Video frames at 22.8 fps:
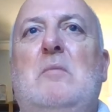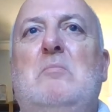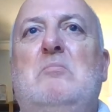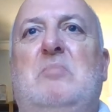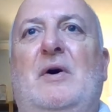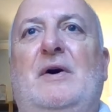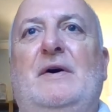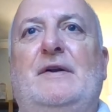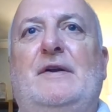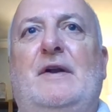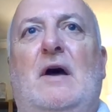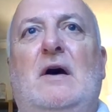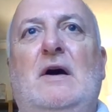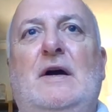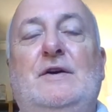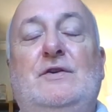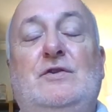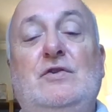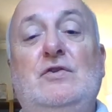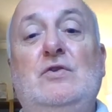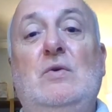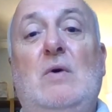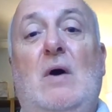but
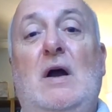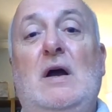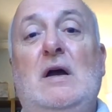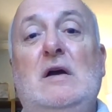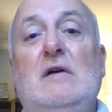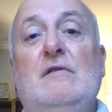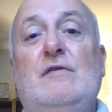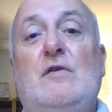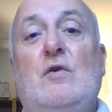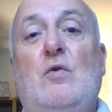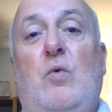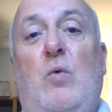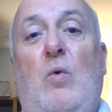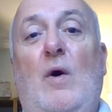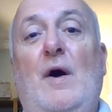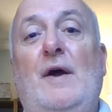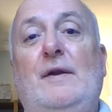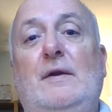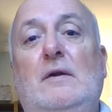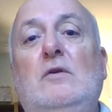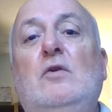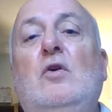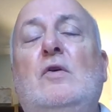I do have
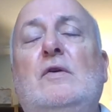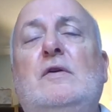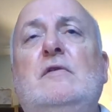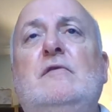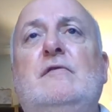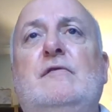quite a lot